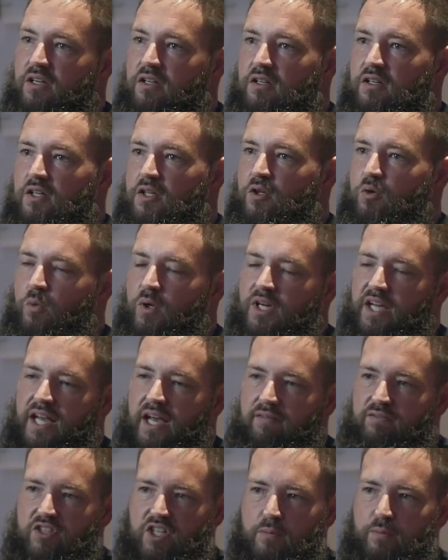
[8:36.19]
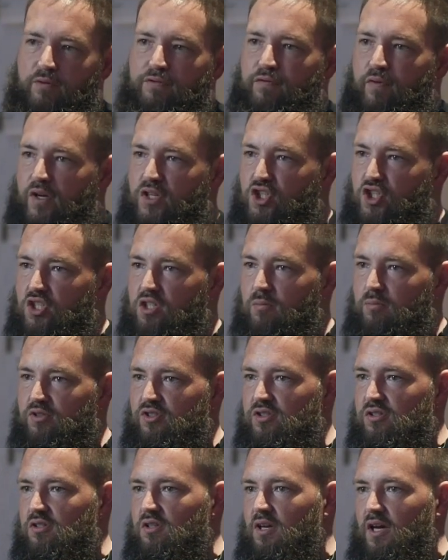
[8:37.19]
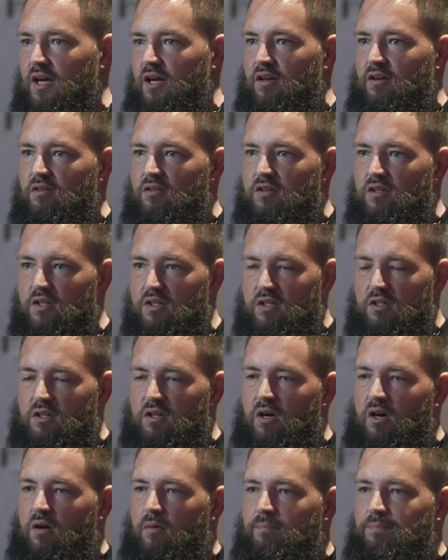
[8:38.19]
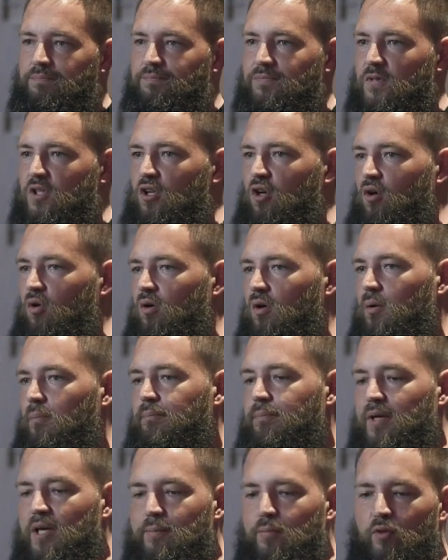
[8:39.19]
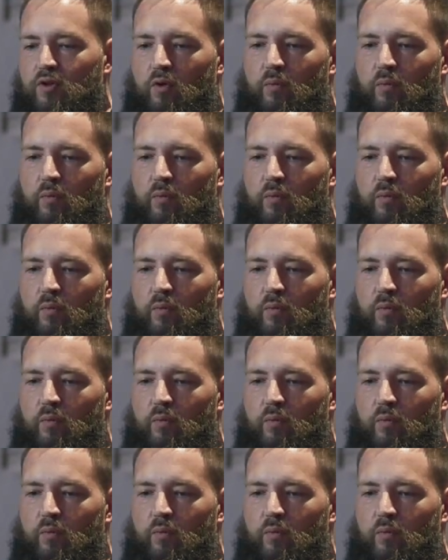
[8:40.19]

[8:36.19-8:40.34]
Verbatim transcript: We can have deeper friendships and um, you know, people